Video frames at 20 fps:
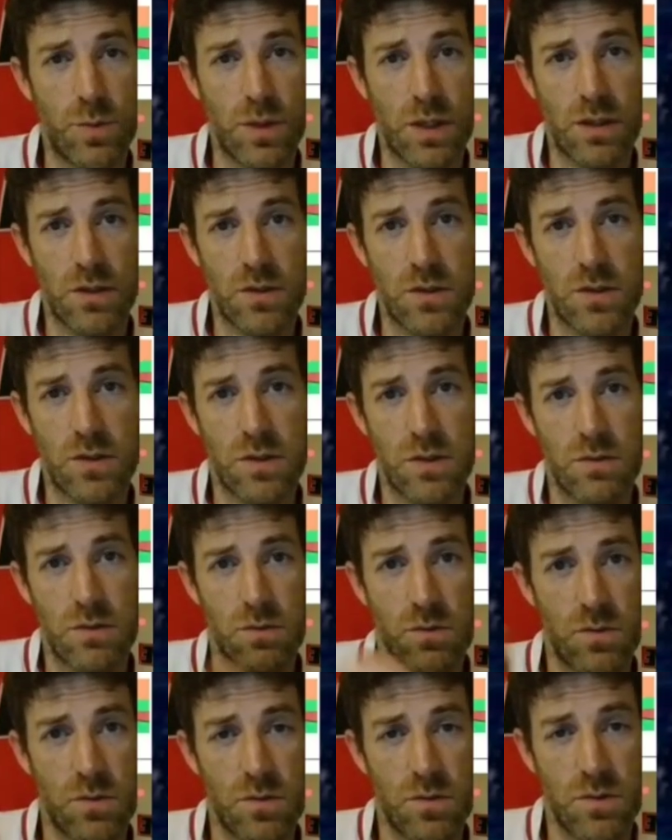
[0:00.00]
because
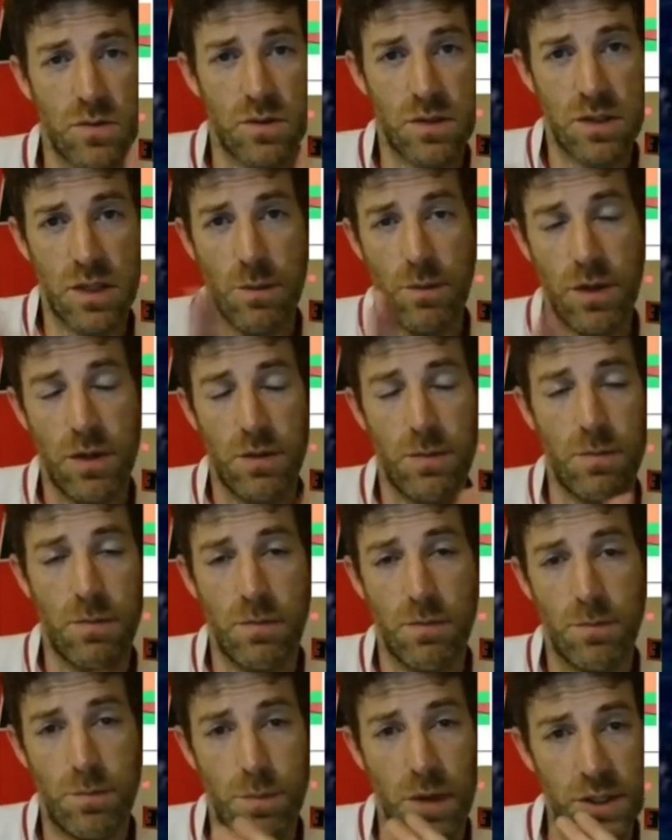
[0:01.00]
some of the
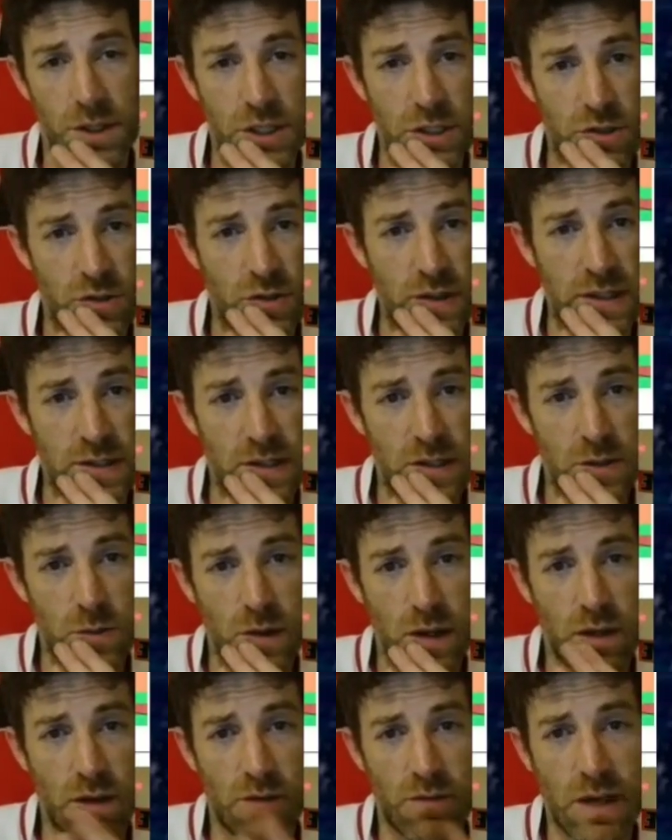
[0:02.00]
budgetaries this
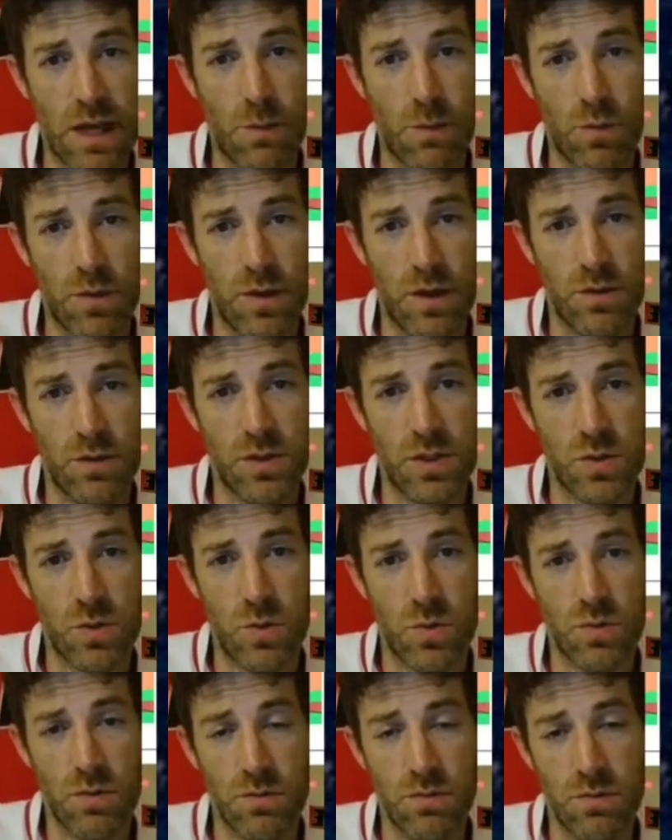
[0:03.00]
week I've kept with those
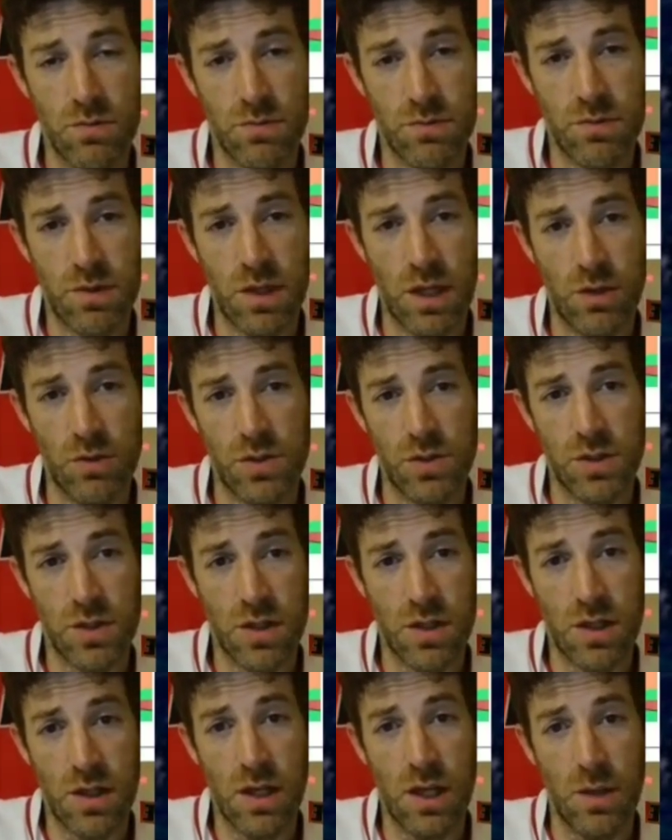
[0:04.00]

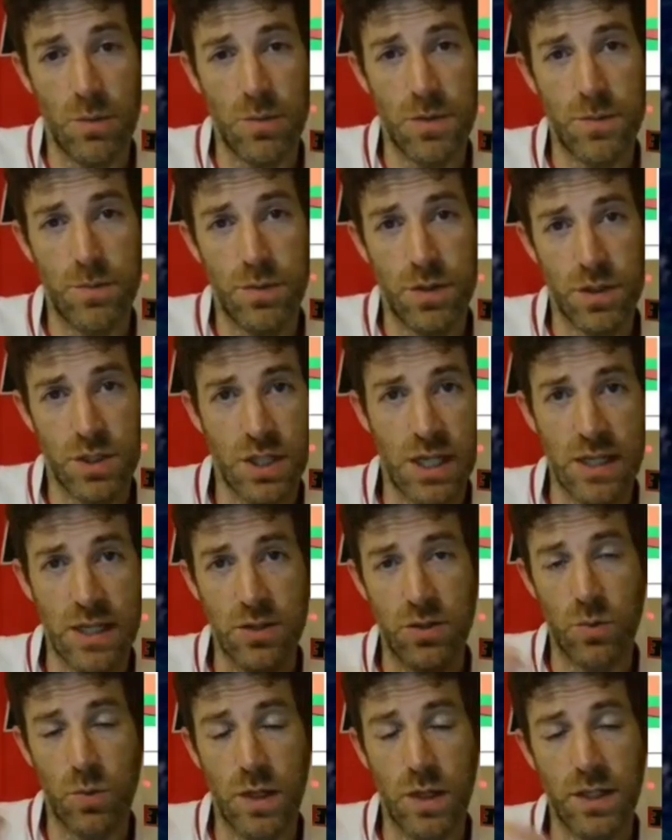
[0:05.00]
clubs but
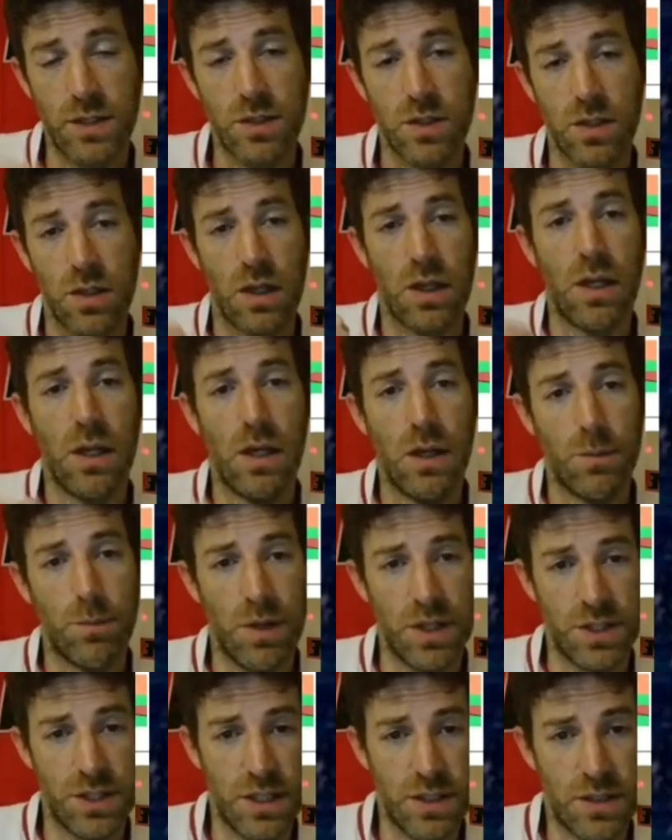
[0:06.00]
changed which
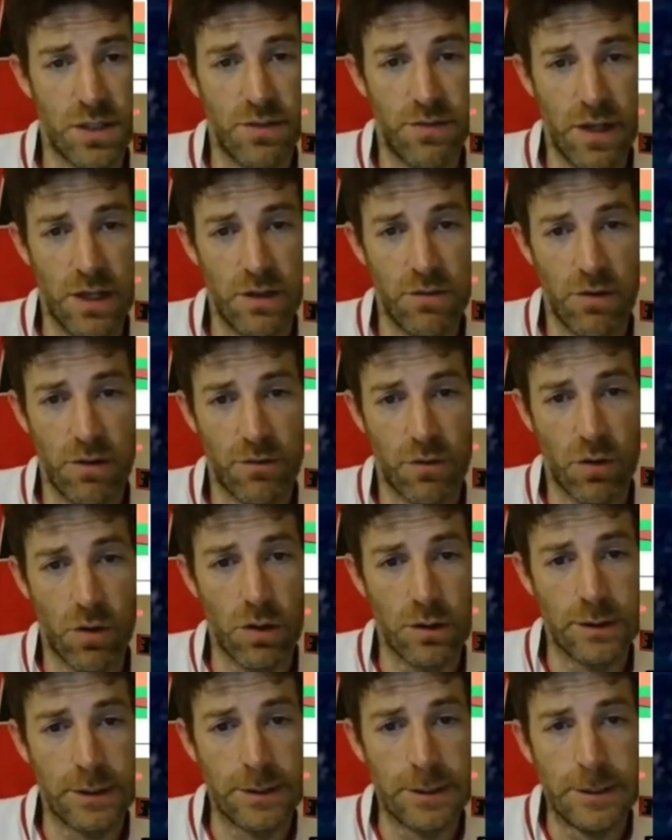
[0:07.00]
budget defender I've
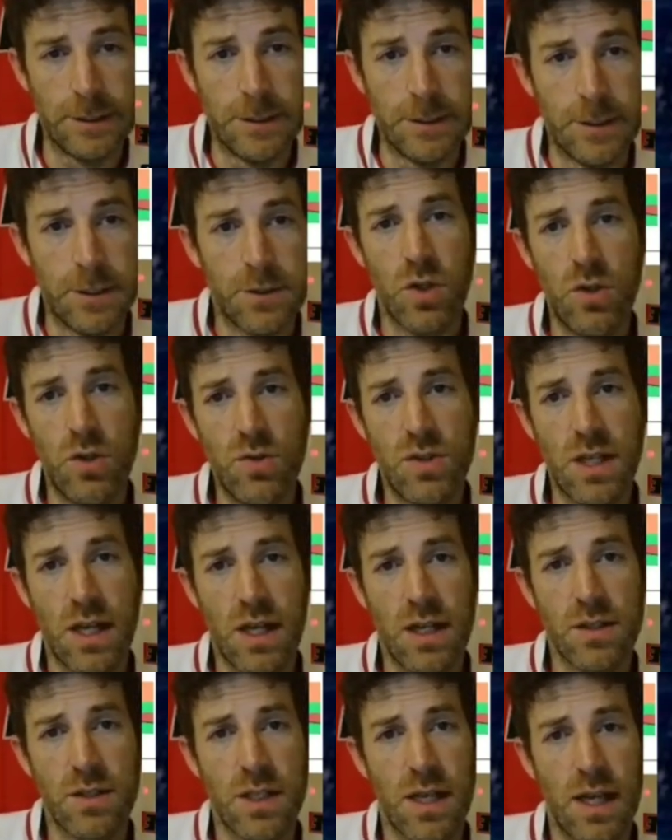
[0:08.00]
got. Use
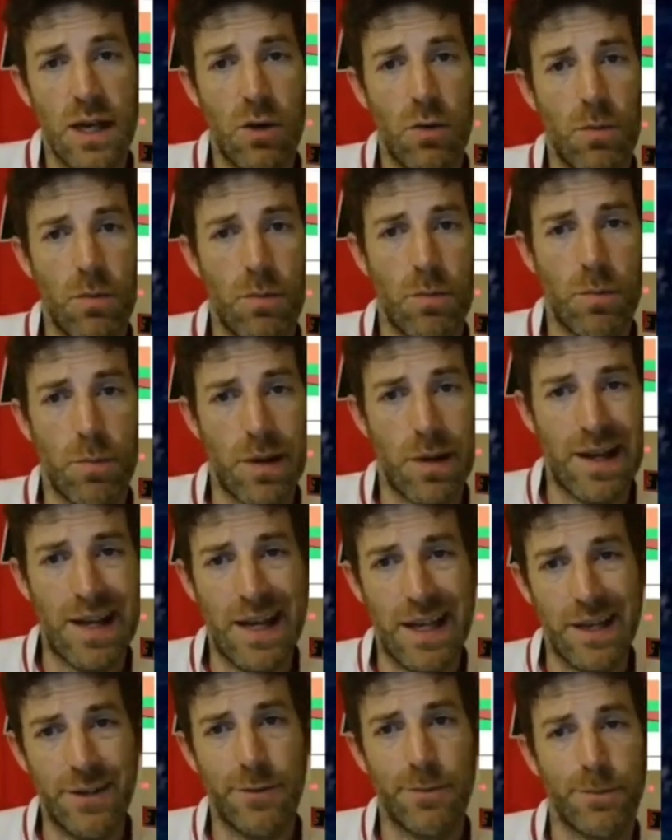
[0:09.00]
that to help
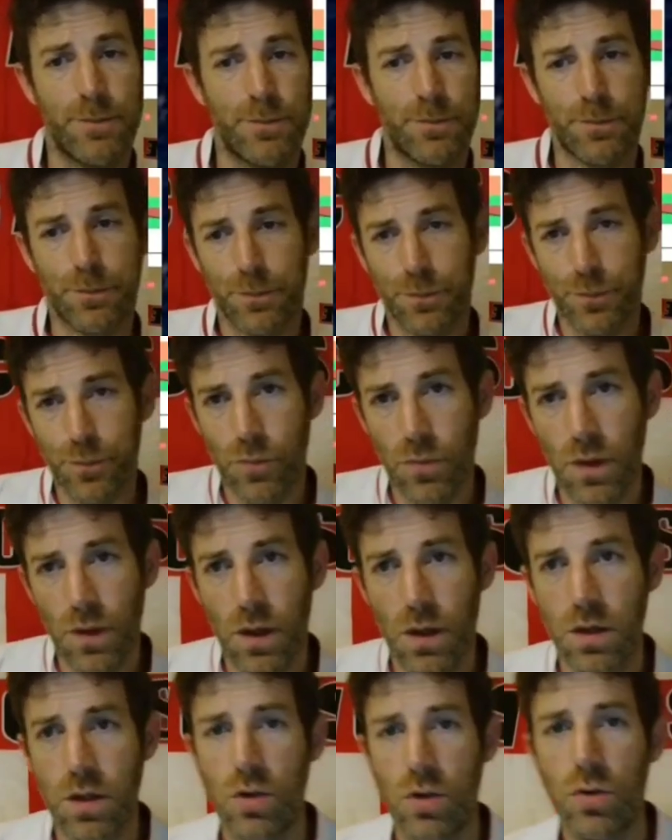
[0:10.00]
plan
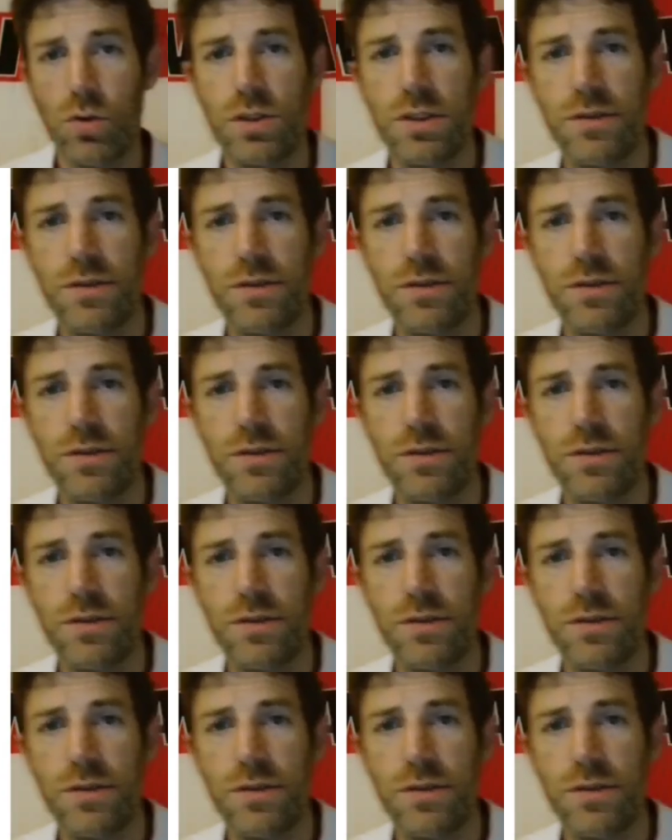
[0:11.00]
your